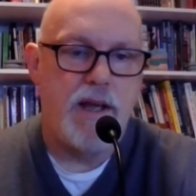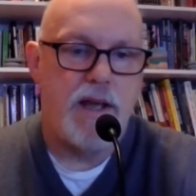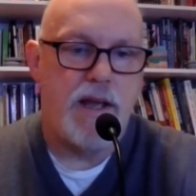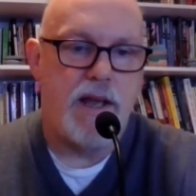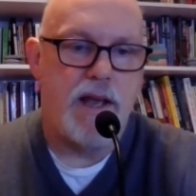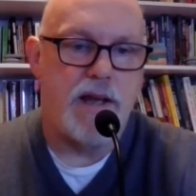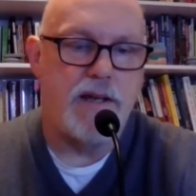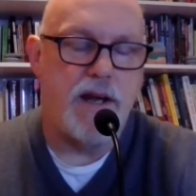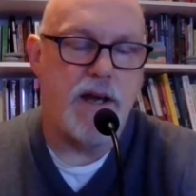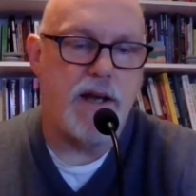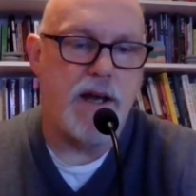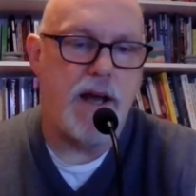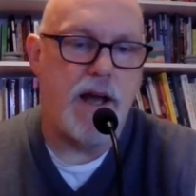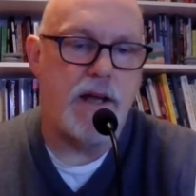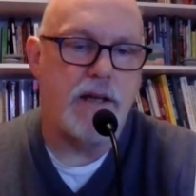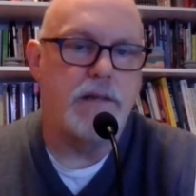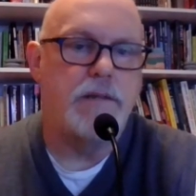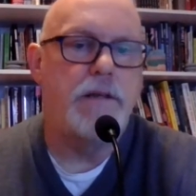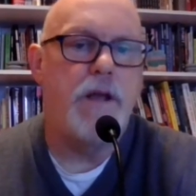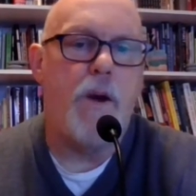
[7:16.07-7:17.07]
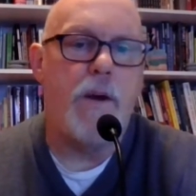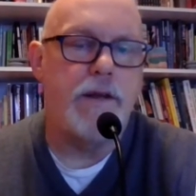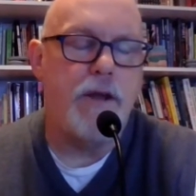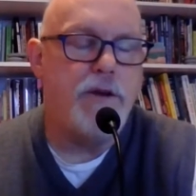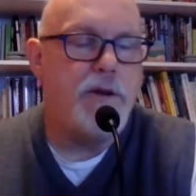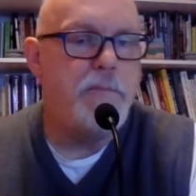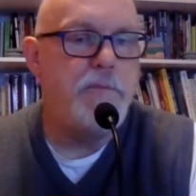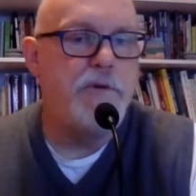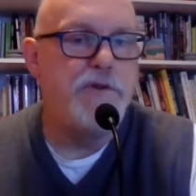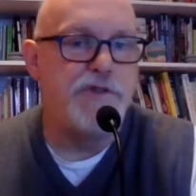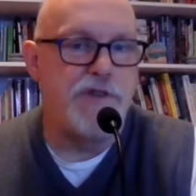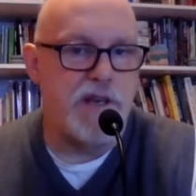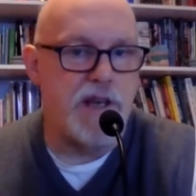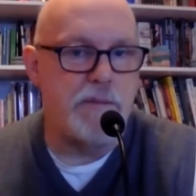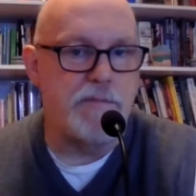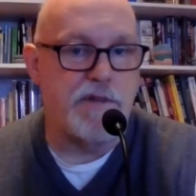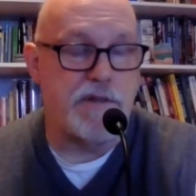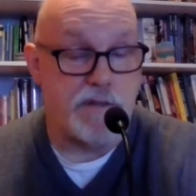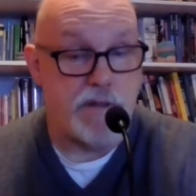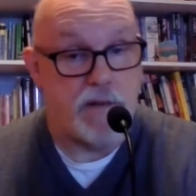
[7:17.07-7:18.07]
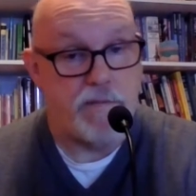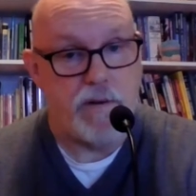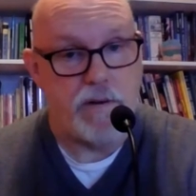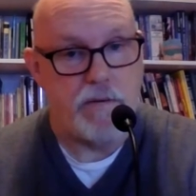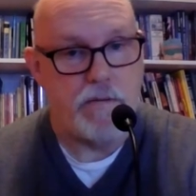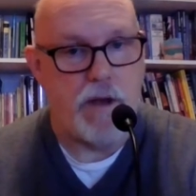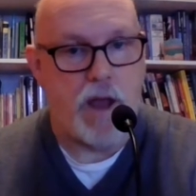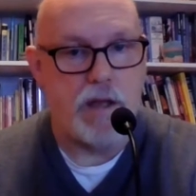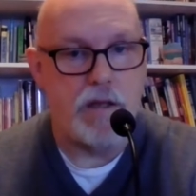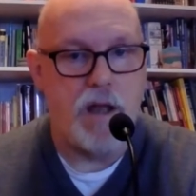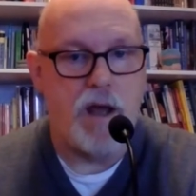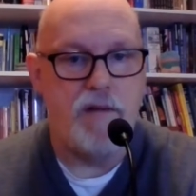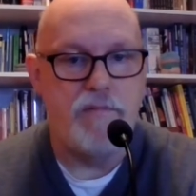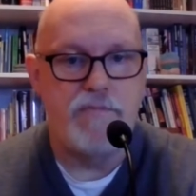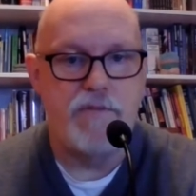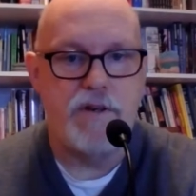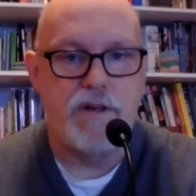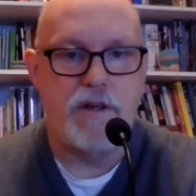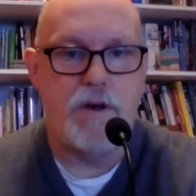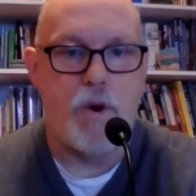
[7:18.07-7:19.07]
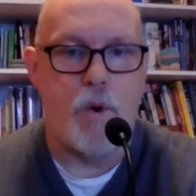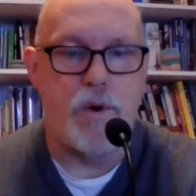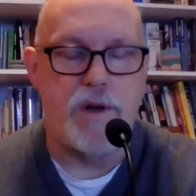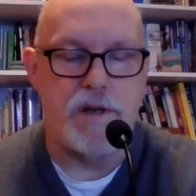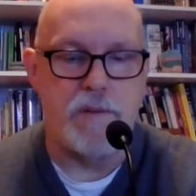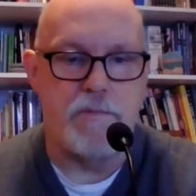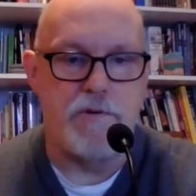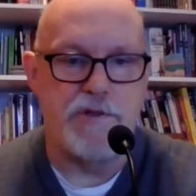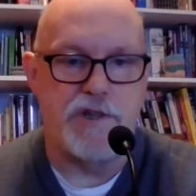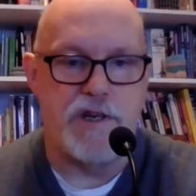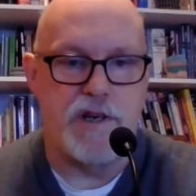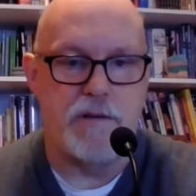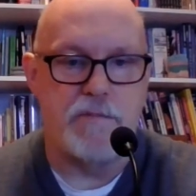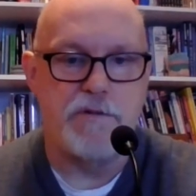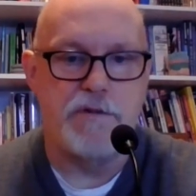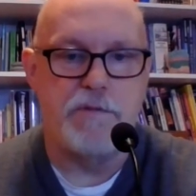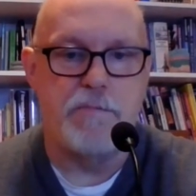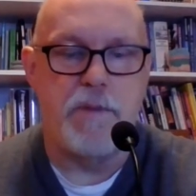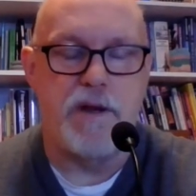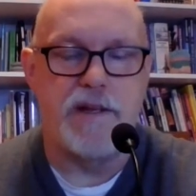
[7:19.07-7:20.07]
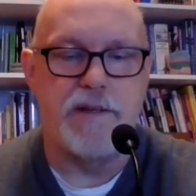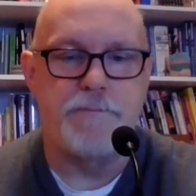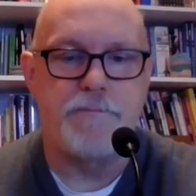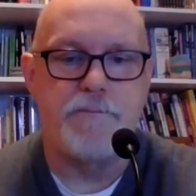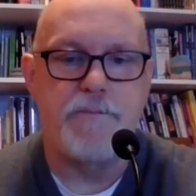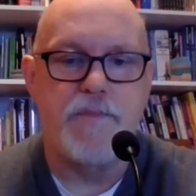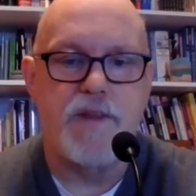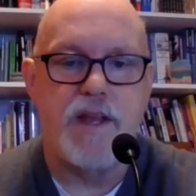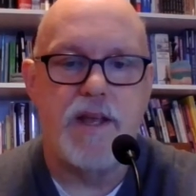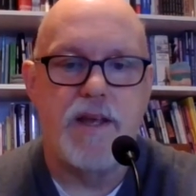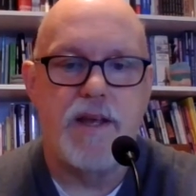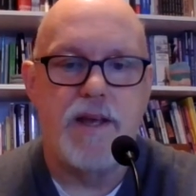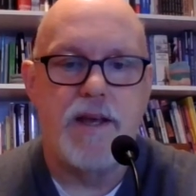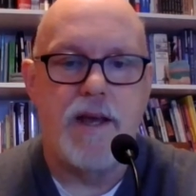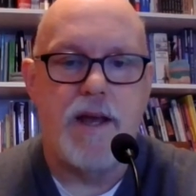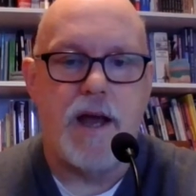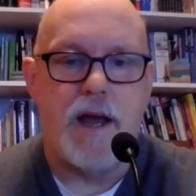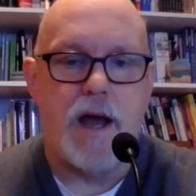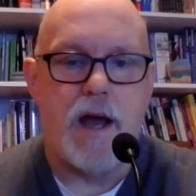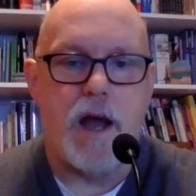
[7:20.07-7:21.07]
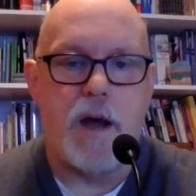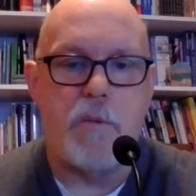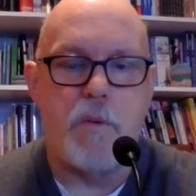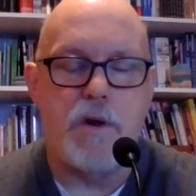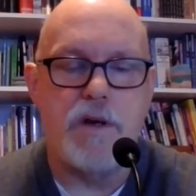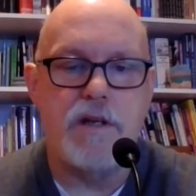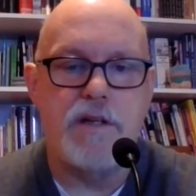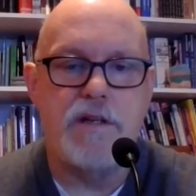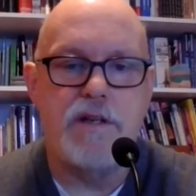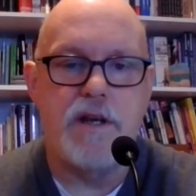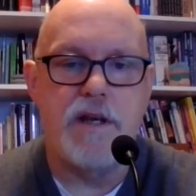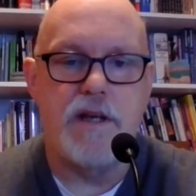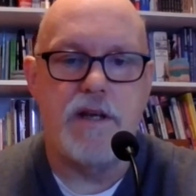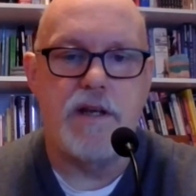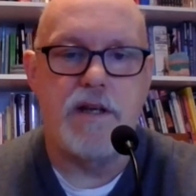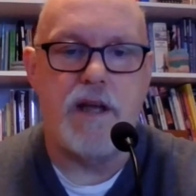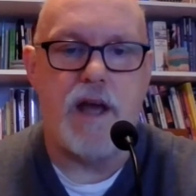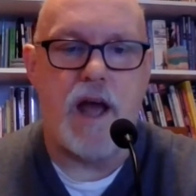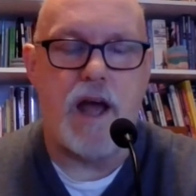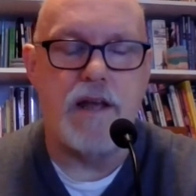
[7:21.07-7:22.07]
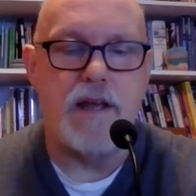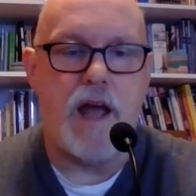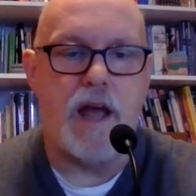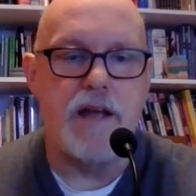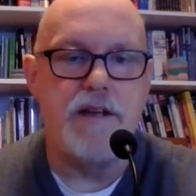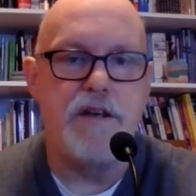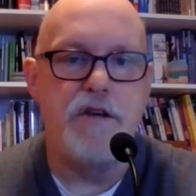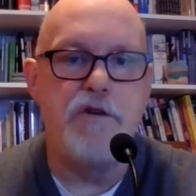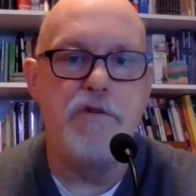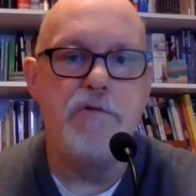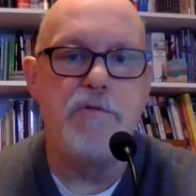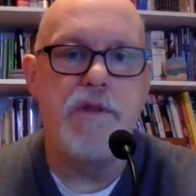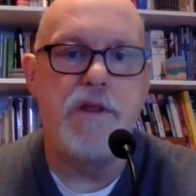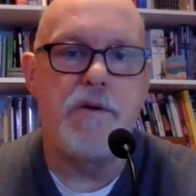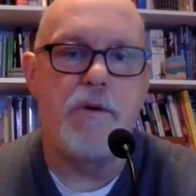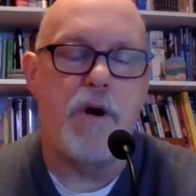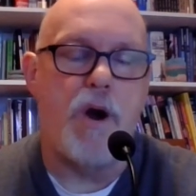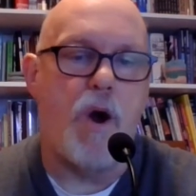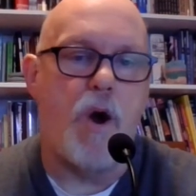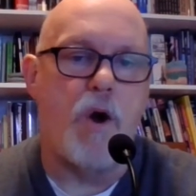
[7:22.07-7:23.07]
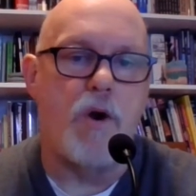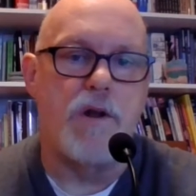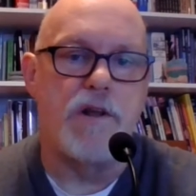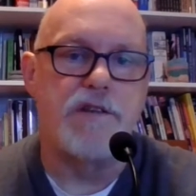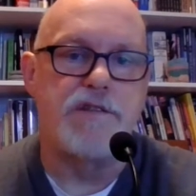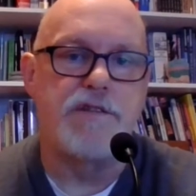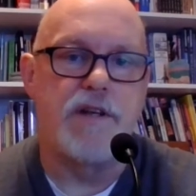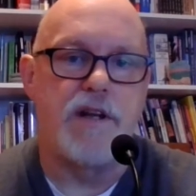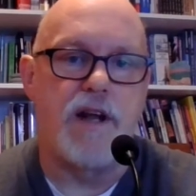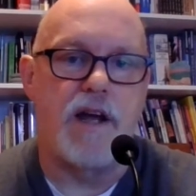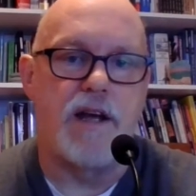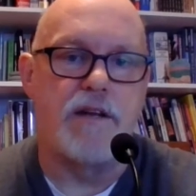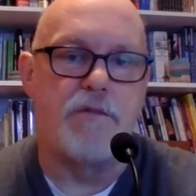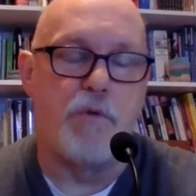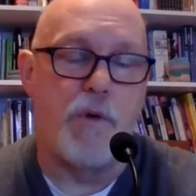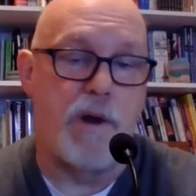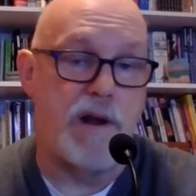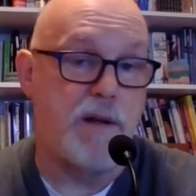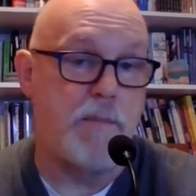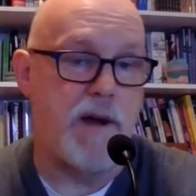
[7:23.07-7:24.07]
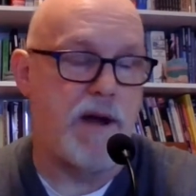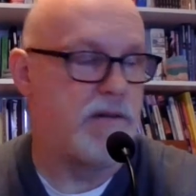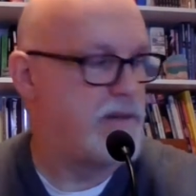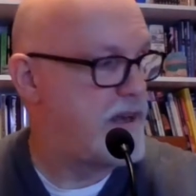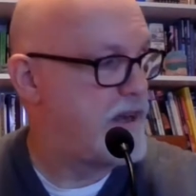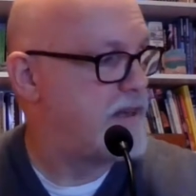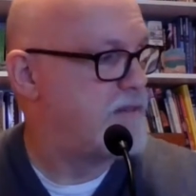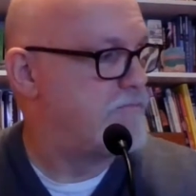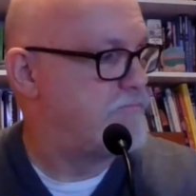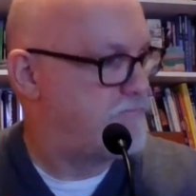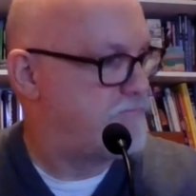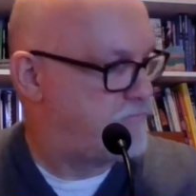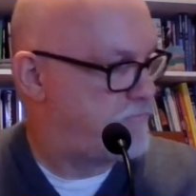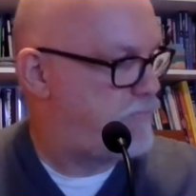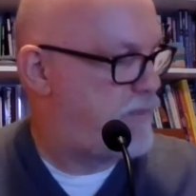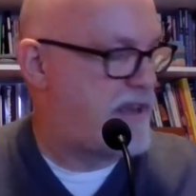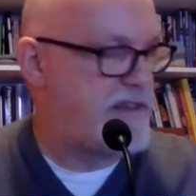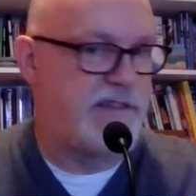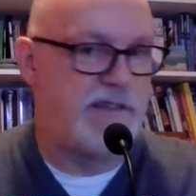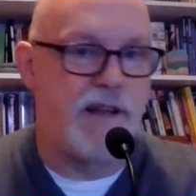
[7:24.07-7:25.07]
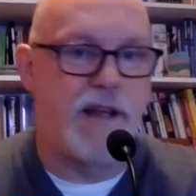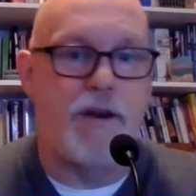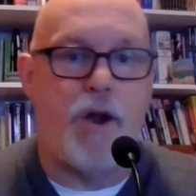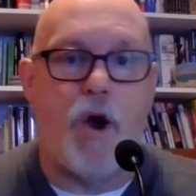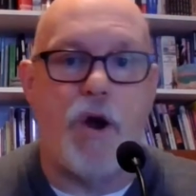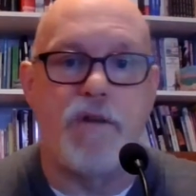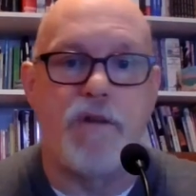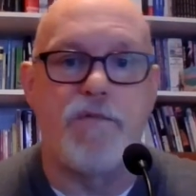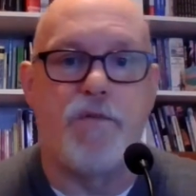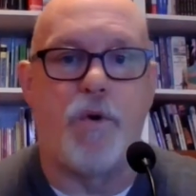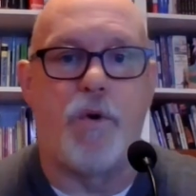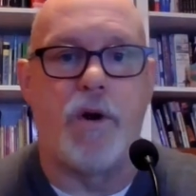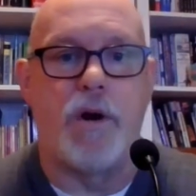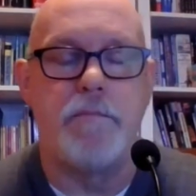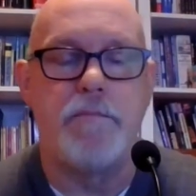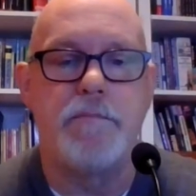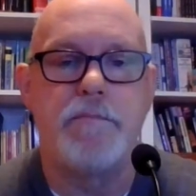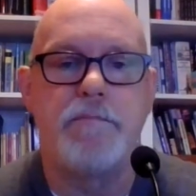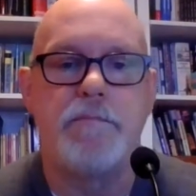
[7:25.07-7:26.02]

And I go to museums and stuff. I loved going to museums, but I wanted to. I knew there were artists that I had read about in places like Artforum